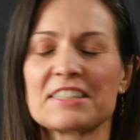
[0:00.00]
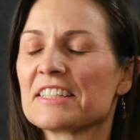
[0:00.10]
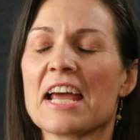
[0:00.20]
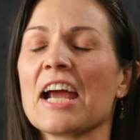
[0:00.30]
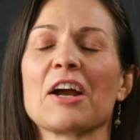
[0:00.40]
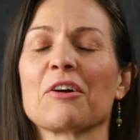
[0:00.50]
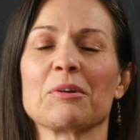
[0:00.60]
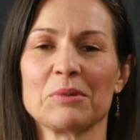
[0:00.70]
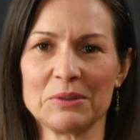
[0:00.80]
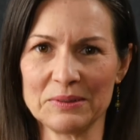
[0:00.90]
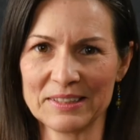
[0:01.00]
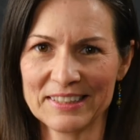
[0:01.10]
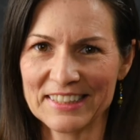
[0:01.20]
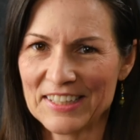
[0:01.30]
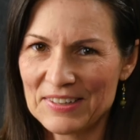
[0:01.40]
terrible.
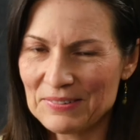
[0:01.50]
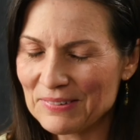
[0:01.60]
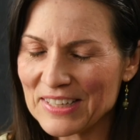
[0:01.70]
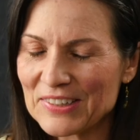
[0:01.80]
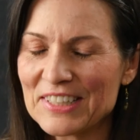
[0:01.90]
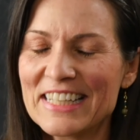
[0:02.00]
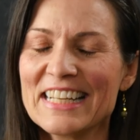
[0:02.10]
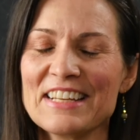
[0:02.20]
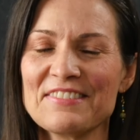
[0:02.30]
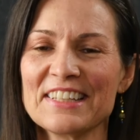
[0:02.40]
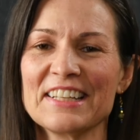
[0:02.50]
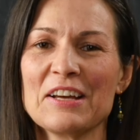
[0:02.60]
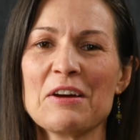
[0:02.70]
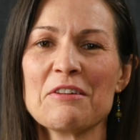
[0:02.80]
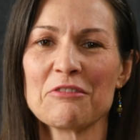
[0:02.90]
We couldn't even
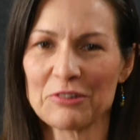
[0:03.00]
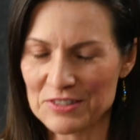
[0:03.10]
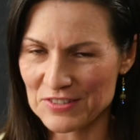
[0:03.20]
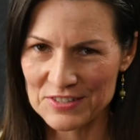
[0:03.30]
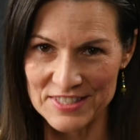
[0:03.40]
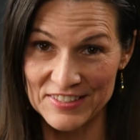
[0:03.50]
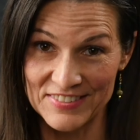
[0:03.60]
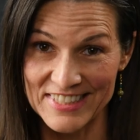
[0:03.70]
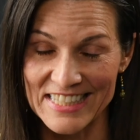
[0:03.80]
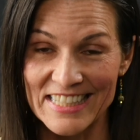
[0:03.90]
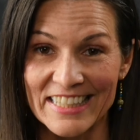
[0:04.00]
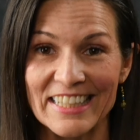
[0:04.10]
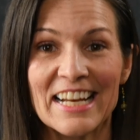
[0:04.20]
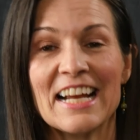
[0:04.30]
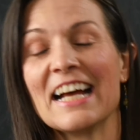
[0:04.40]
force ourselves to eat it.
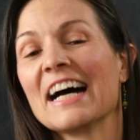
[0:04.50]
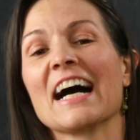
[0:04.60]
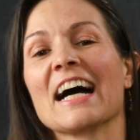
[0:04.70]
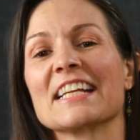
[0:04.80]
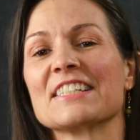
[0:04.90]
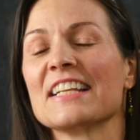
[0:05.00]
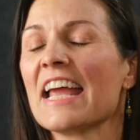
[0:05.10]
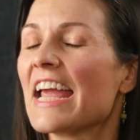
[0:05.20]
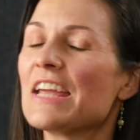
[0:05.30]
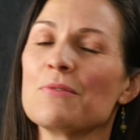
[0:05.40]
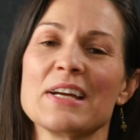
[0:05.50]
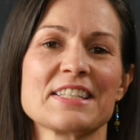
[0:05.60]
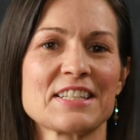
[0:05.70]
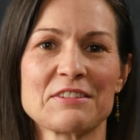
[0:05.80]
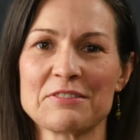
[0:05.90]
I hate
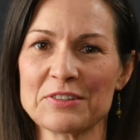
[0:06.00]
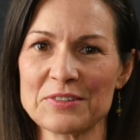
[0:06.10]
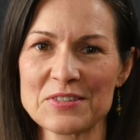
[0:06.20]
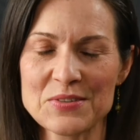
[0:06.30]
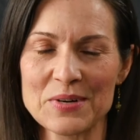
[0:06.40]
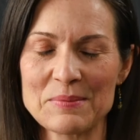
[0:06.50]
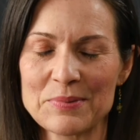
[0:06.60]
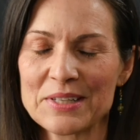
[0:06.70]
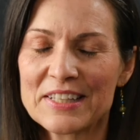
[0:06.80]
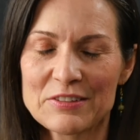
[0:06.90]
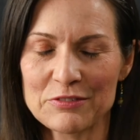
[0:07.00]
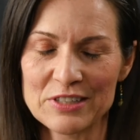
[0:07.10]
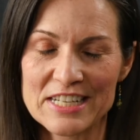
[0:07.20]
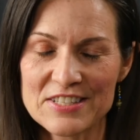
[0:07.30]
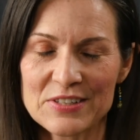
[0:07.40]
wasting food, so I put it in the
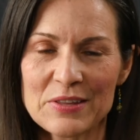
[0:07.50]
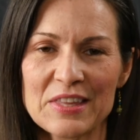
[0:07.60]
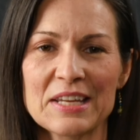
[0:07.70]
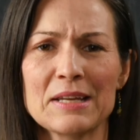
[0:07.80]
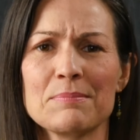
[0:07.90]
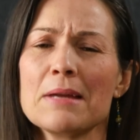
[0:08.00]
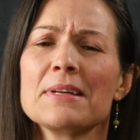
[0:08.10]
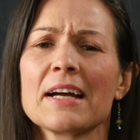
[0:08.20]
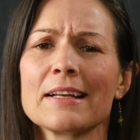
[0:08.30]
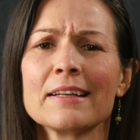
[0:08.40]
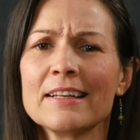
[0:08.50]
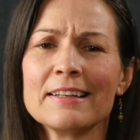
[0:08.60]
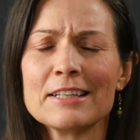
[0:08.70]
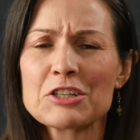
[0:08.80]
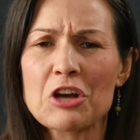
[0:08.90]
freezer thinking maybe I'd
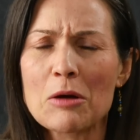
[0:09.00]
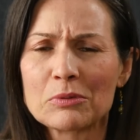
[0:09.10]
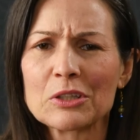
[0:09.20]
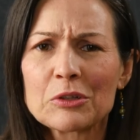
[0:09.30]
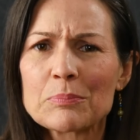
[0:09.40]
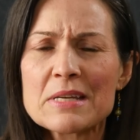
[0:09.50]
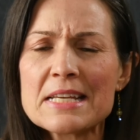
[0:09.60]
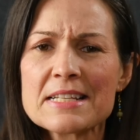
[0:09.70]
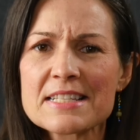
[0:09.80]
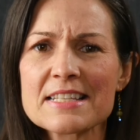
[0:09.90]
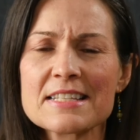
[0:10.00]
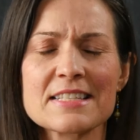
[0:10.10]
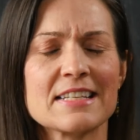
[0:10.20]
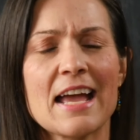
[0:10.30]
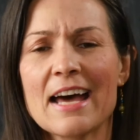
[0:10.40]
chop little pieces
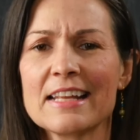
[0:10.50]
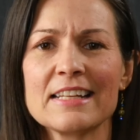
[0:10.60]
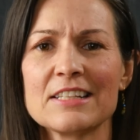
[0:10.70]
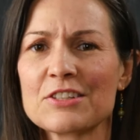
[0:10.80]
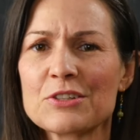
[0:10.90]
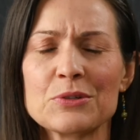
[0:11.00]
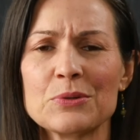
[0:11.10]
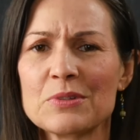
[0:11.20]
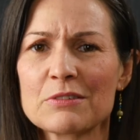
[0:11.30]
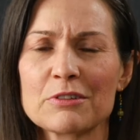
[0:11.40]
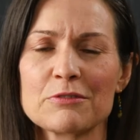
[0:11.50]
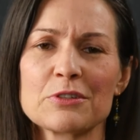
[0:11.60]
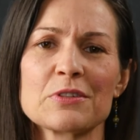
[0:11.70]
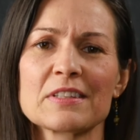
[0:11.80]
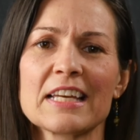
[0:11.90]
and add it into different
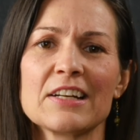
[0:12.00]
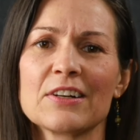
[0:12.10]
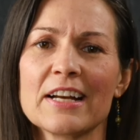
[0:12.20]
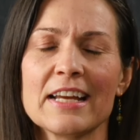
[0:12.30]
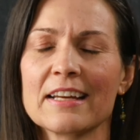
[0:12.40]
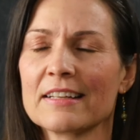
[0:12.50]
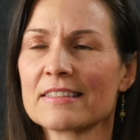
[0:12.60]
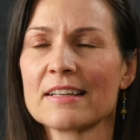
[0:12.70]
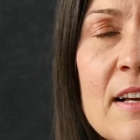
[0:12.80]
foods later, and